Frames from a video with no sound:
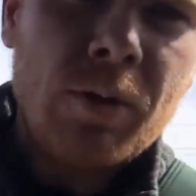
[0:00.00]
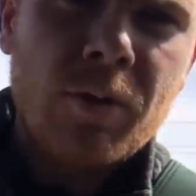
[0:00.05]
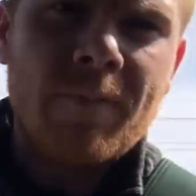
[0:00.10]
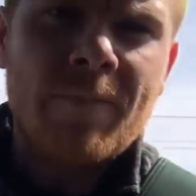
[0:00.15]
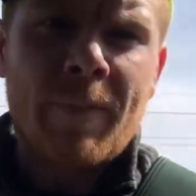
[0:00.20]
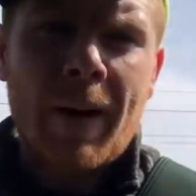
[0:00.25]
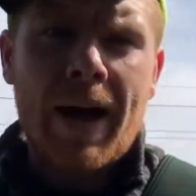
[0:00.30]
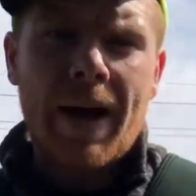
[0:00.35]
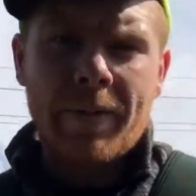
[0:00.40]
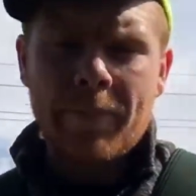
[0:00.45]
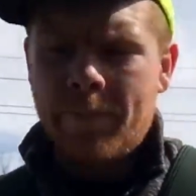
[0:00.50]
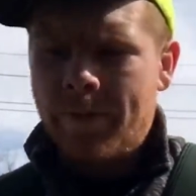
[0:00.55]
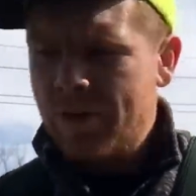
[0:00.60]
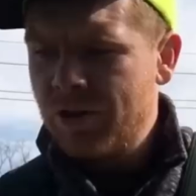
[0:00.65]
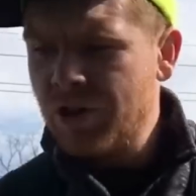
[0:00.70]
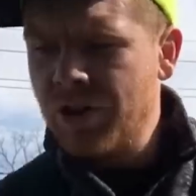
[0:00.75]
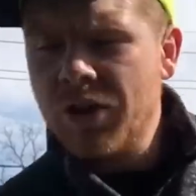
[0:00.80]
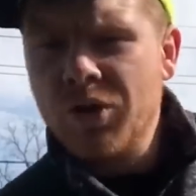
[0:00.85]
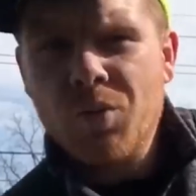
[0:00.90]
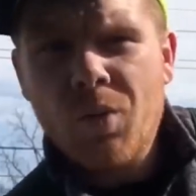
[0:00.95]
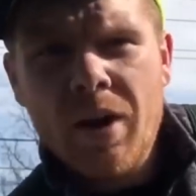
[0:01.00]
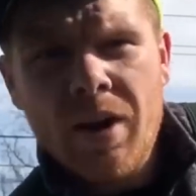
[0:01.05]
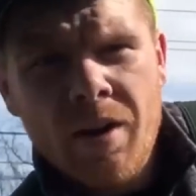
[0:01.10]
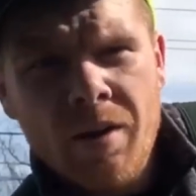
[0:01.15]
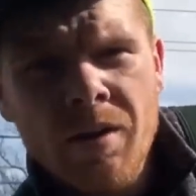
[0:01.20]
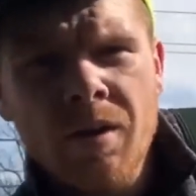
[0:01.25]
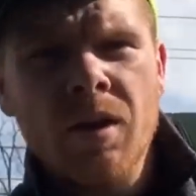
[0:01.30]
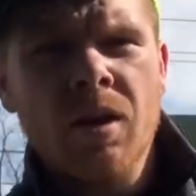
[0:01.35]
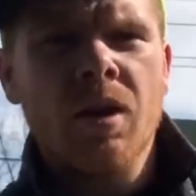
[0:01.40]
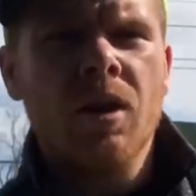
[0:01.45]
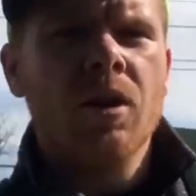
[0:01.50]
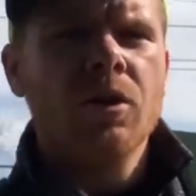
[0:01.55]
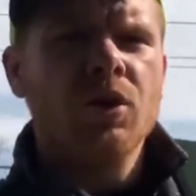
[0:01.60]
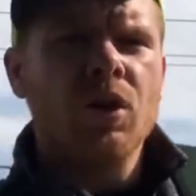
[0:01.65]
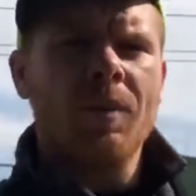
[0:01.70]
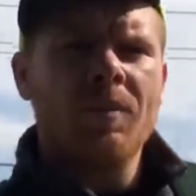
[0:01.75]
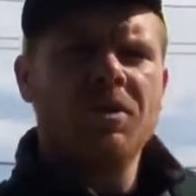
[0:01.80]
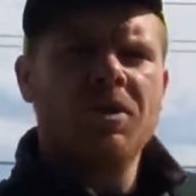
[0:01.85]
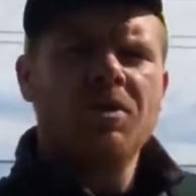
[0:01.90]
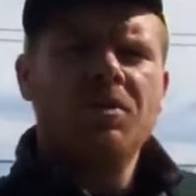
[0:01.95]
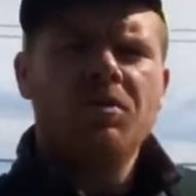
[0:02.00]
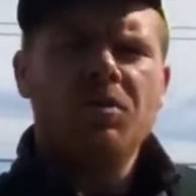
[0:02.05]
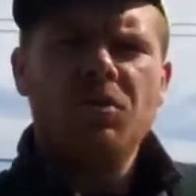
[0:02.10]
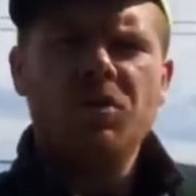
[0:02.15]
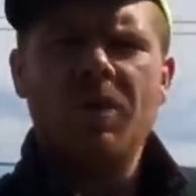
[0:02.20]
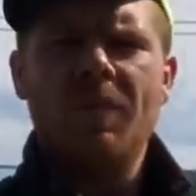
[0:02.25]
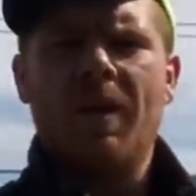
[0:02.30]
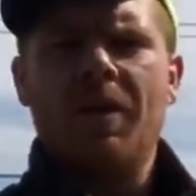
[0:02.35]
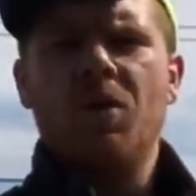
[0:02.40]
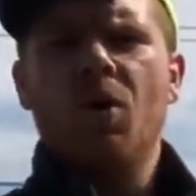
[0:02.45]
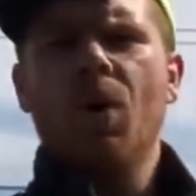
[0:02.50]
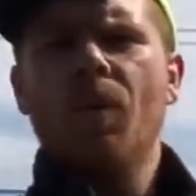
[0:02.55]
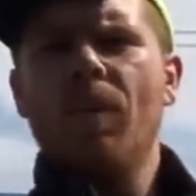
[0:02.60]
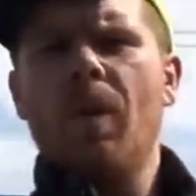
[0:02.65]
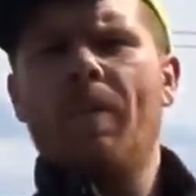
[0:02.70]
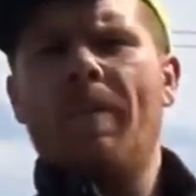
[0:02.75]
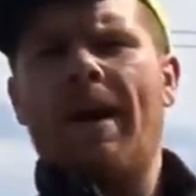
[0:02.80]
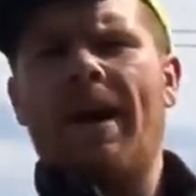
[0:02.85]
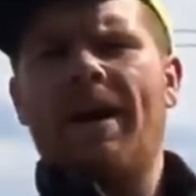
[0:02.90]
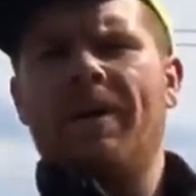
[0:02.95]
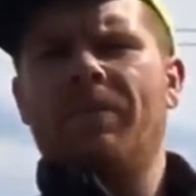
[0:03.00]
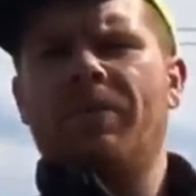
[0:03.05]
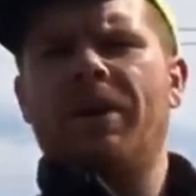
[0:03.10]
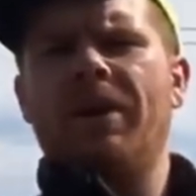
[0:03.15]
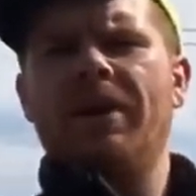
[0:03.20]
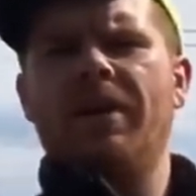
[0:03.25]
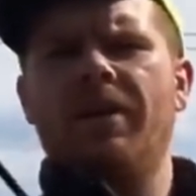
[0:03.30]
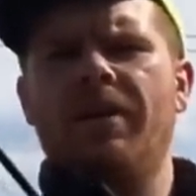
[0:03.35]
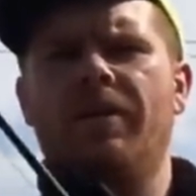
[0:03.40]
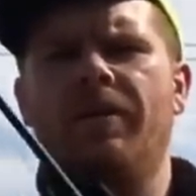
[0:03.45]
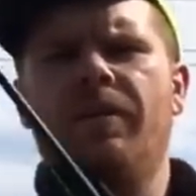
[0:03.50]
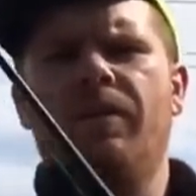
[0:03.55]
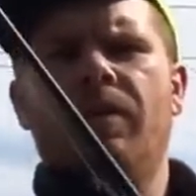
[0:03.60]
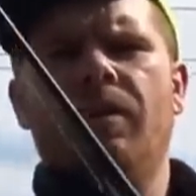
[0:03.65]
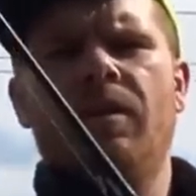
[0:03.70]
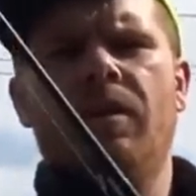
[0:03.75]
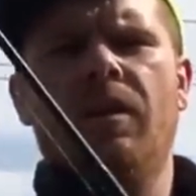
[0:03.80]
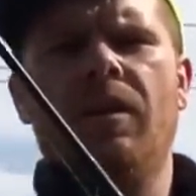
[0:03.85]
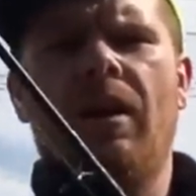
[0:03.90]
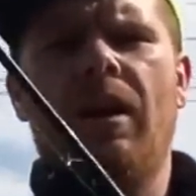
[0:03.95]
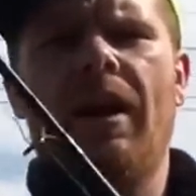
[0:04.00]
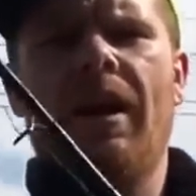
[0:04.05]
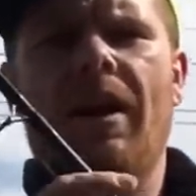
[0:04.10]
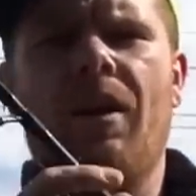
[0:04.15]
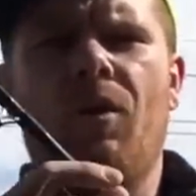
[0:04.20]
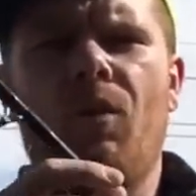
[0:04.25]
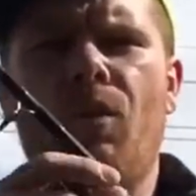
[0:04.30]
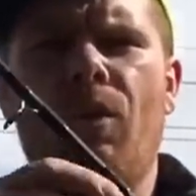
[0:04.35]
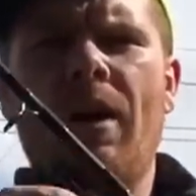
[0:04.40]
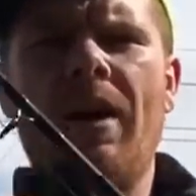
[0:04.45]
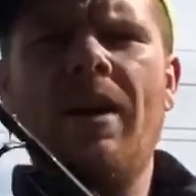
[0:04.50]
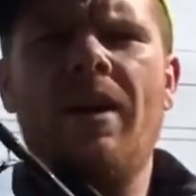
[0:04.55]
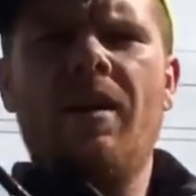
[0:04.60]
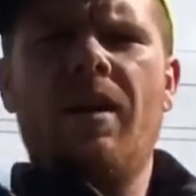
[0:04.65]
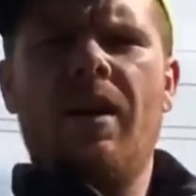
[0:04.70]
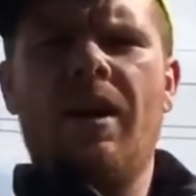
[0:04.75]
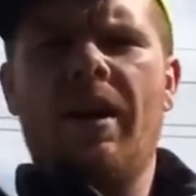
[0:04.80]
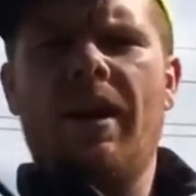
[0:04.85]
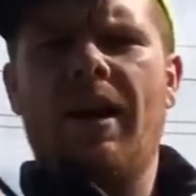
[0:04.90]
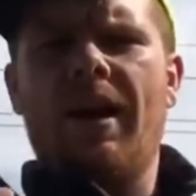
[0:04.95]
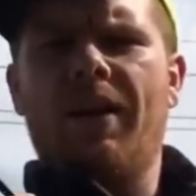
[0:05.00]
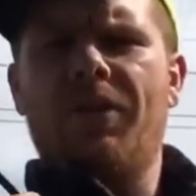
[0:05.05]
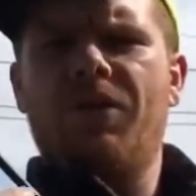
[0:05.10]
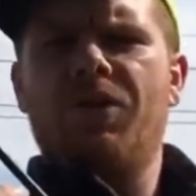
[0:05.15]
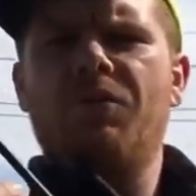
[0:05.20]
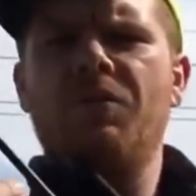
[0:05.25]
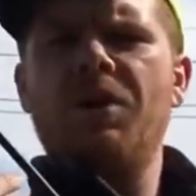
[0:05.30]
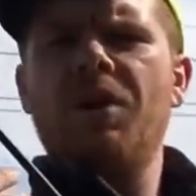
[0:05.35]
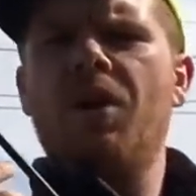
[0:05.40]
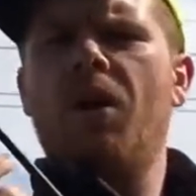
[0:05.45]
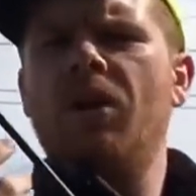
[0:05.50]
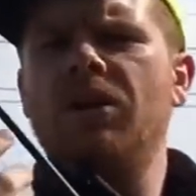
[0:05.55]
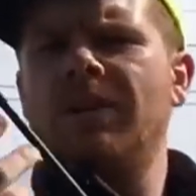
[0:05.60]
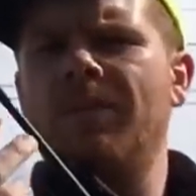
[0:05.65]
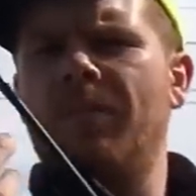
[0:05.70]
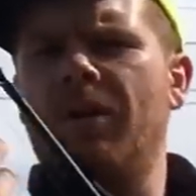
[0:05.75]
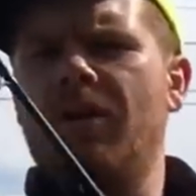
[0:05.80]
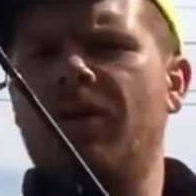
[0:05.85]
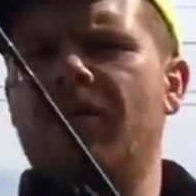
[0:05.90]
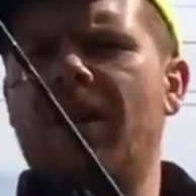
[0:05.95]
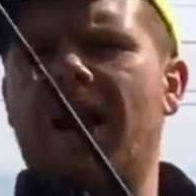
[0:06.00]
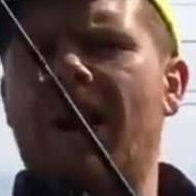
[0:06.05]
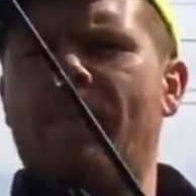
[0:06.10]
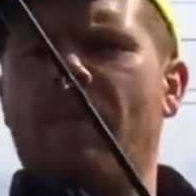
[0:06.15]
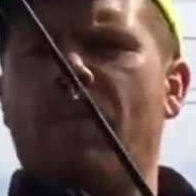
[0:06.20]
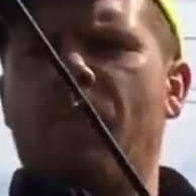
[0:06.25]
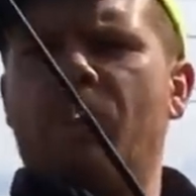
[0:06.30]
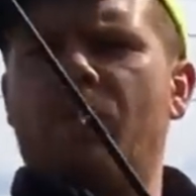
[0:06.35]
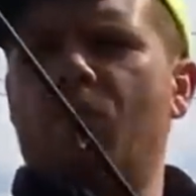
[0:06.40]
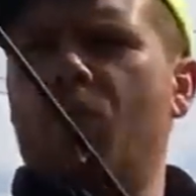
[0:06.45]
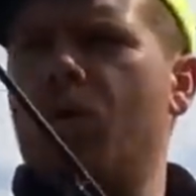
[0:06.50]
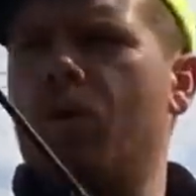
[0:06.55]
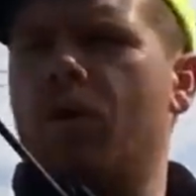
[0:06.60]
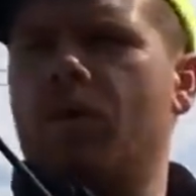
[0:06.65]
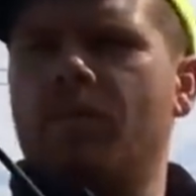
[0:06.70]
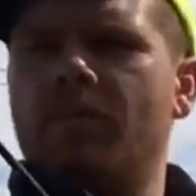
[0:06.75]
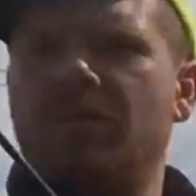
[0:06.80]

be bottom fishing as well. So I'm just using my normal bottom rig. I got a weight and I got three hooks I'm gonna glob up with worms.